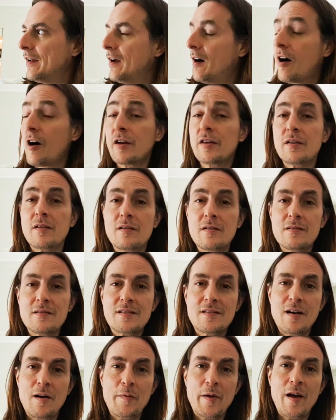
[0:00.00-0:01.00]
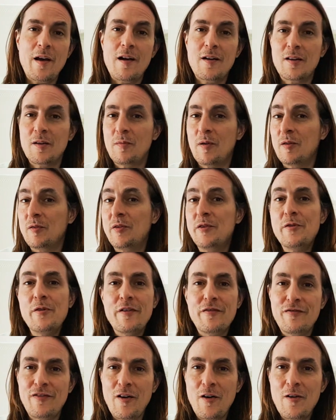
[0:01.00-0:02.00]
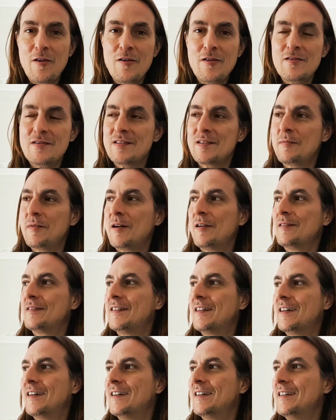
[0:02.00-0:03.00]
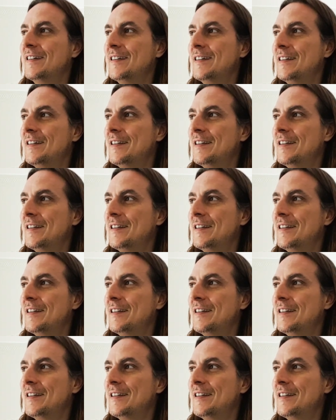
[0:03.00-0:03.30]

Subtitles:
articles coming out about UFOs, about